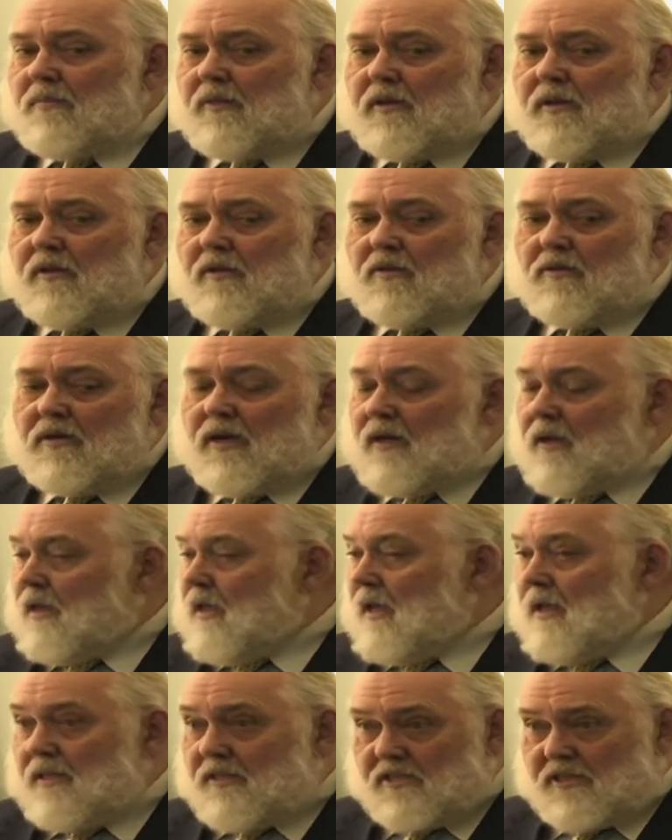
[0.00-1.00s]
You know,
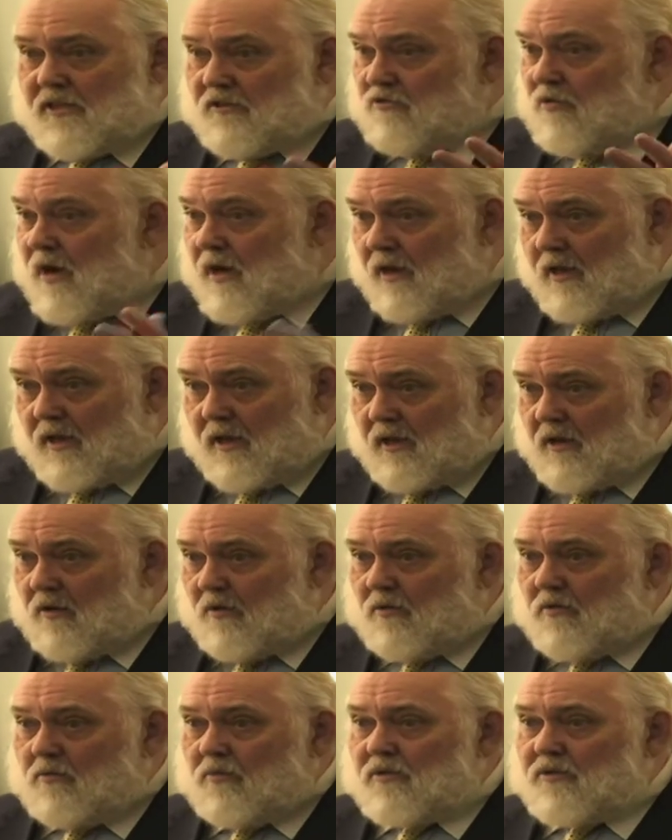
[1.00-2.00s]
like Ed Sitrakian,
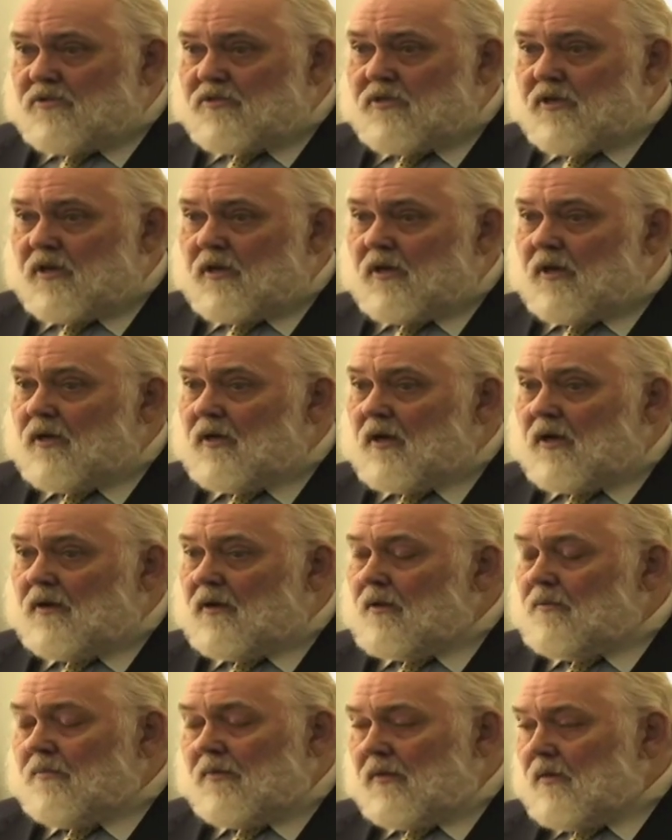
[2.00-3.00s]
who was
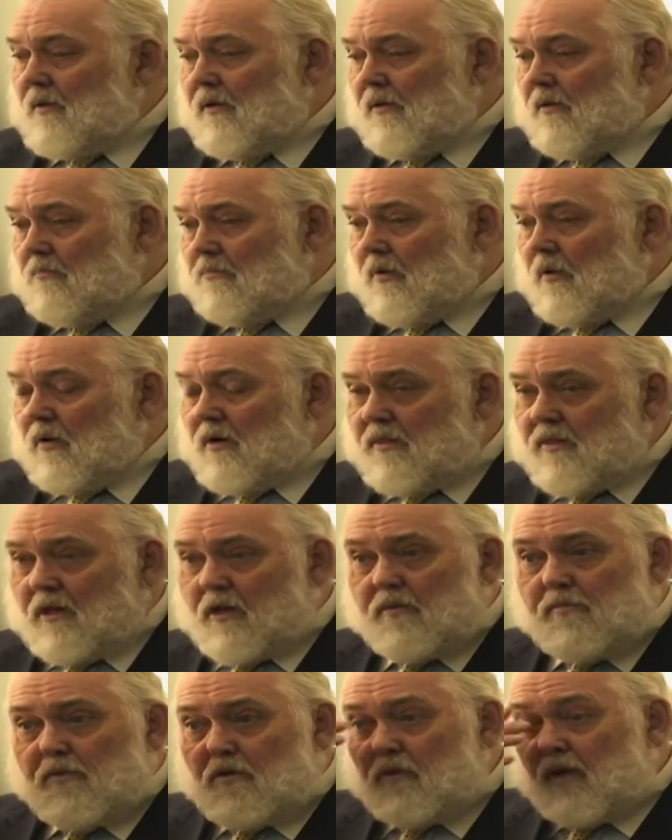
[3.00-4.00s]
part of the
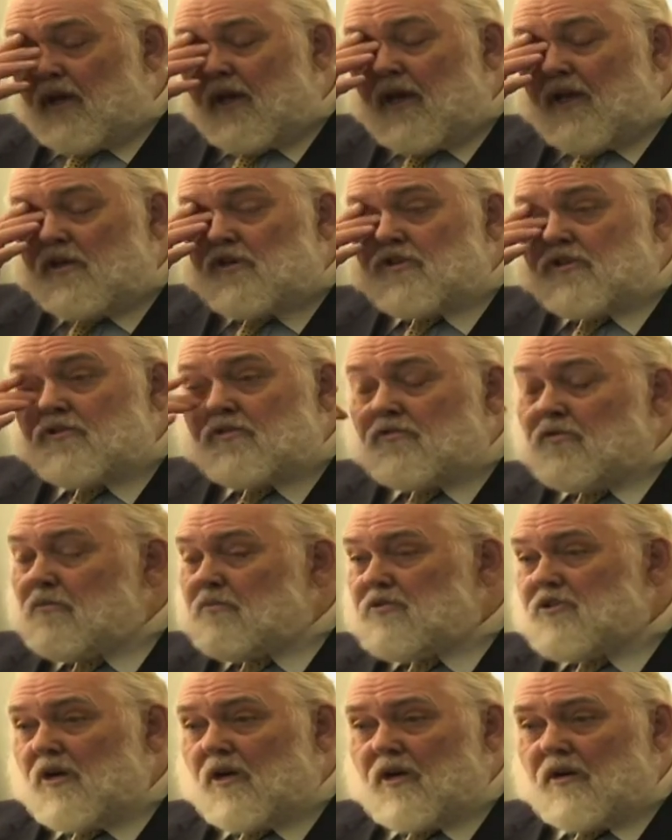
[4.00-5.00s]
communications
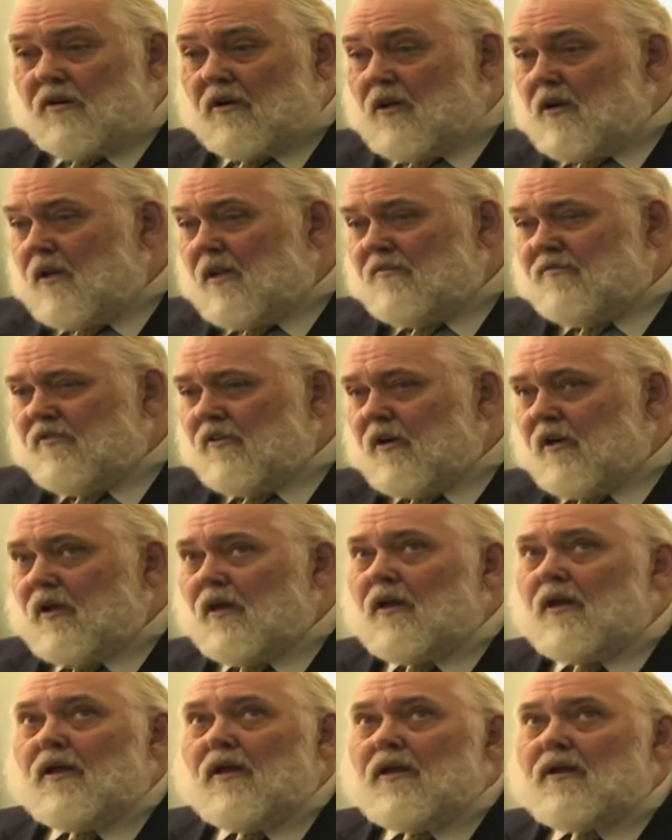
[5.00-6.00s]
group, John Clifford.
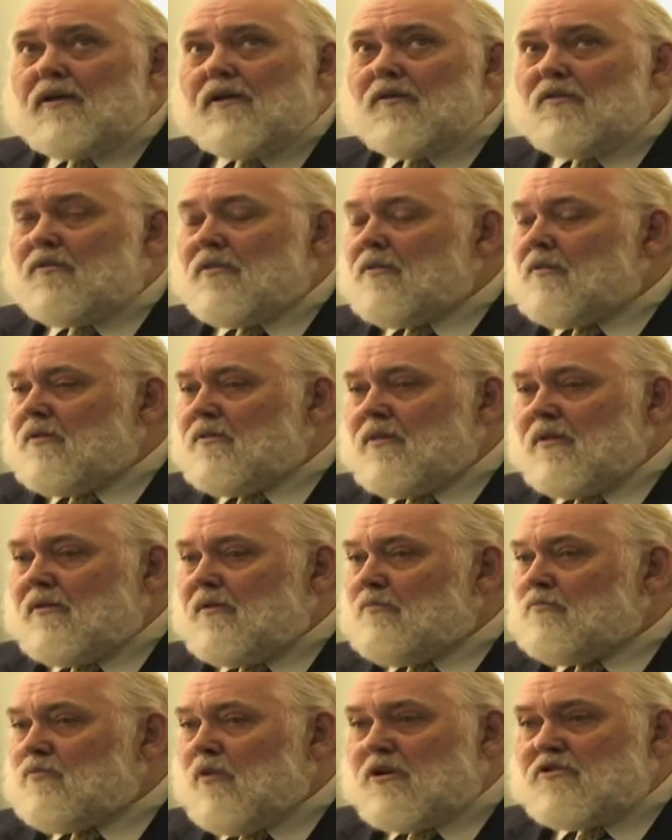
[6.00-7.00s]
You know,
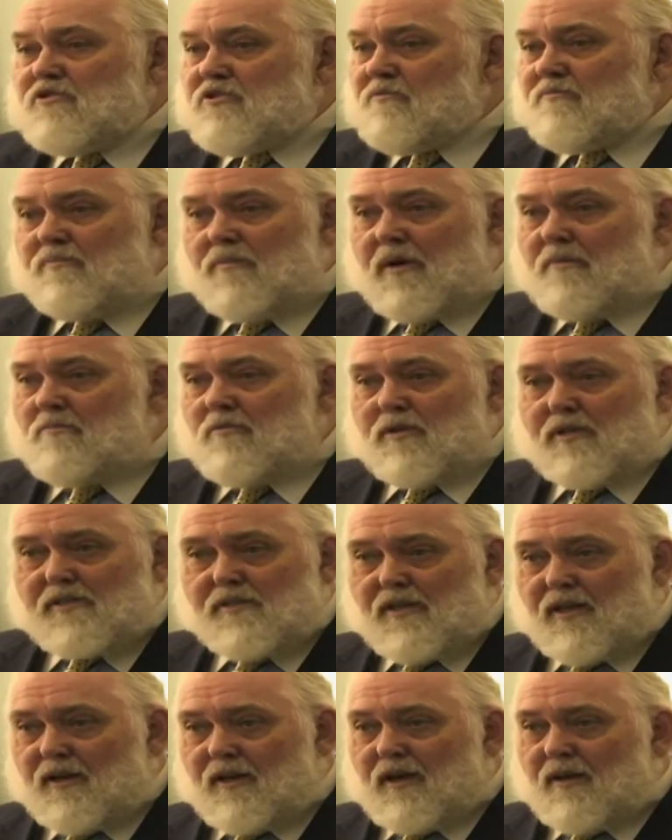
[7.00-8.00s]
the rush of
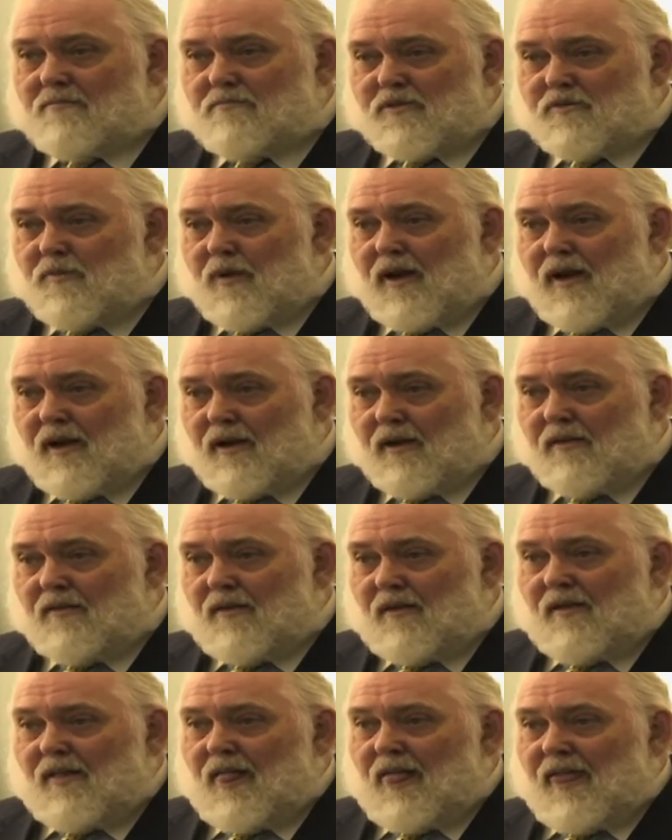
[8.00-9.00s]
memories that comes back.
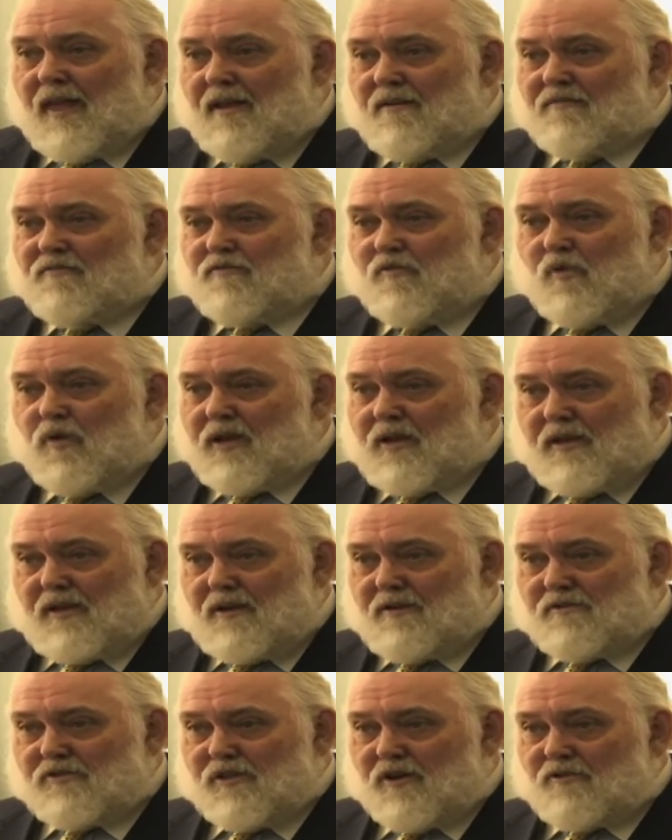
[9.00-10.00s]
And 40
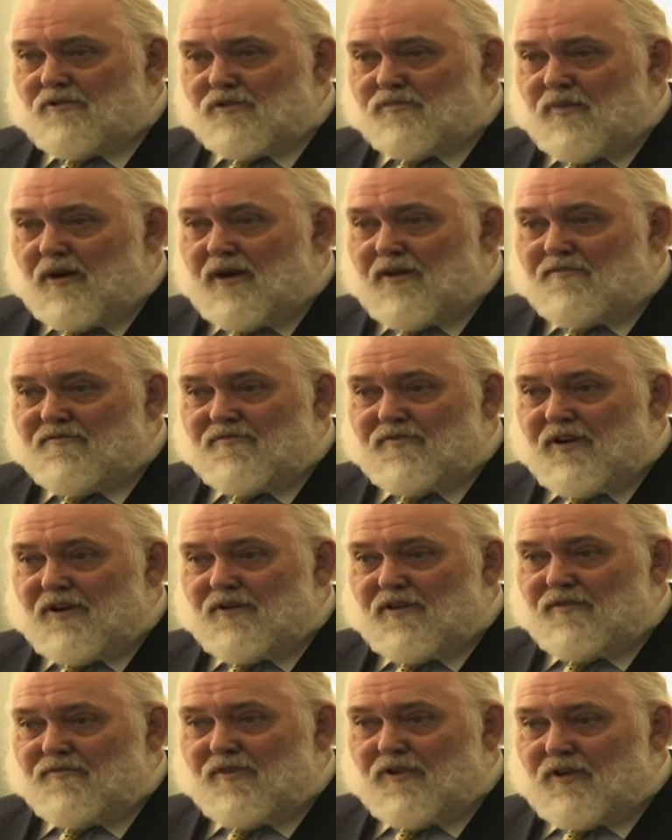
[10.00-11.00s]
years goes by
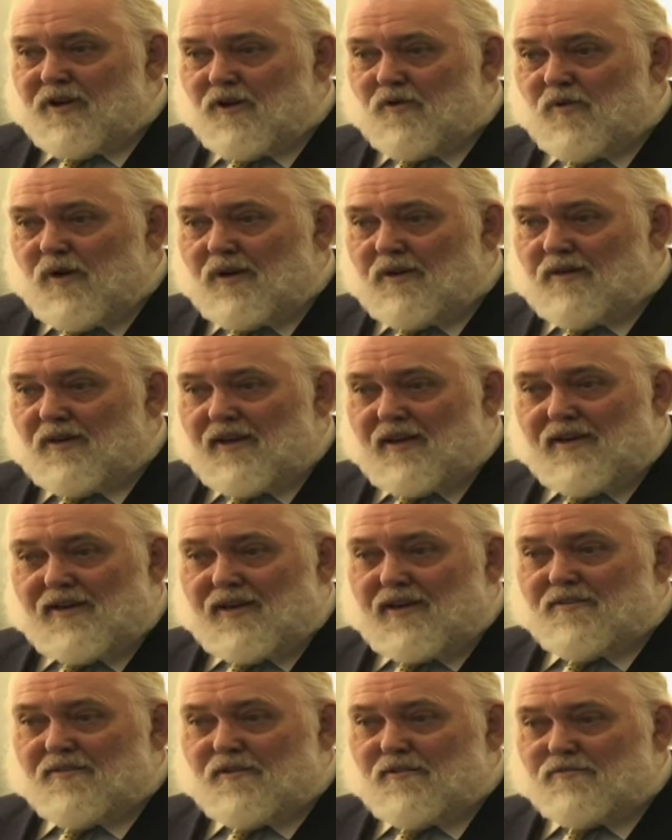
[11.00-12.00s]
very, very quickly, and
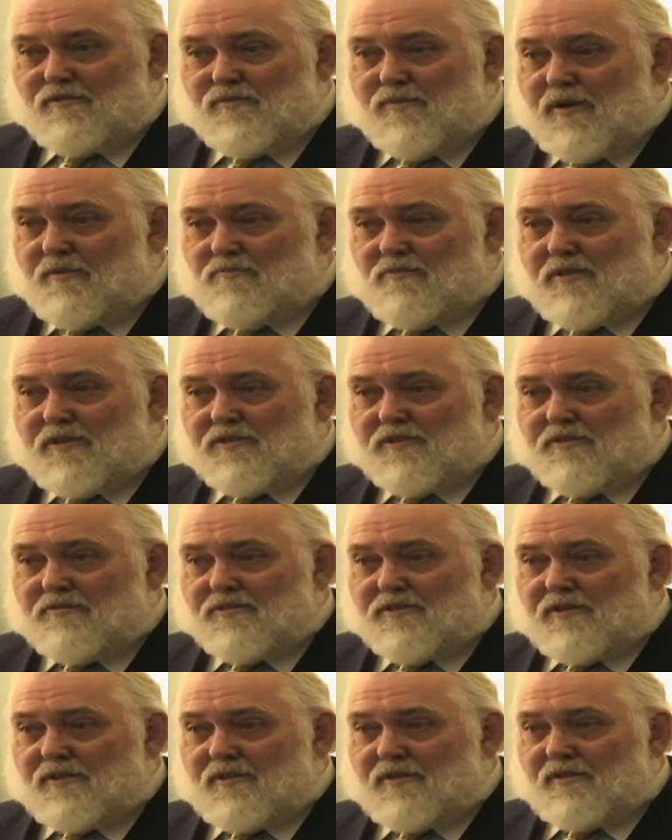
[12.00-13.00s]
yet those memories are
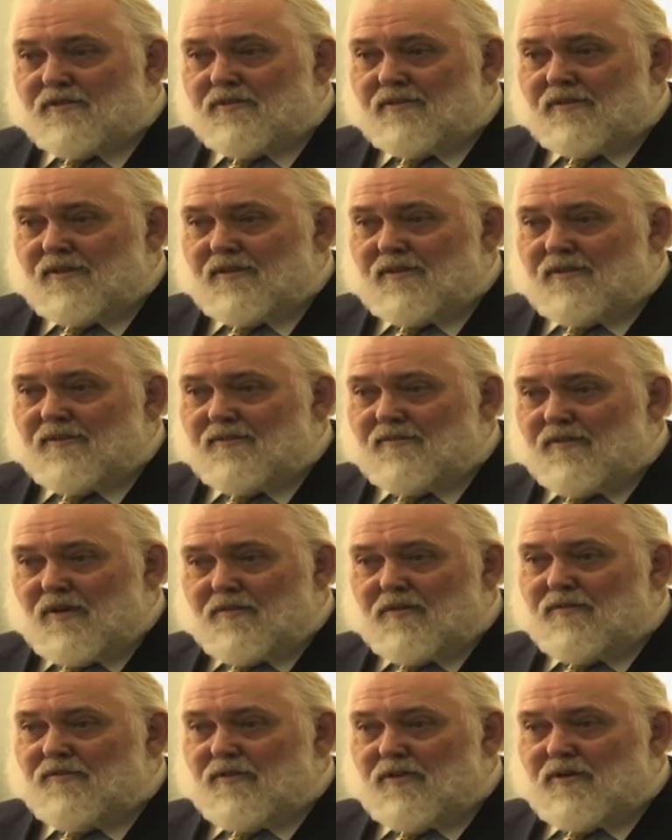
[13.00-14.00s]
still
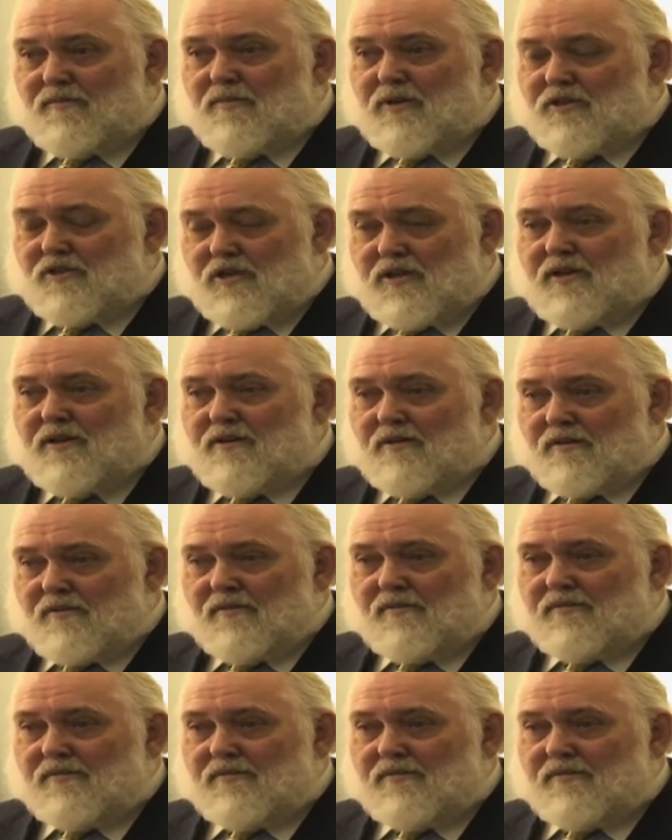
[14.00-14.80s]
very, very much here.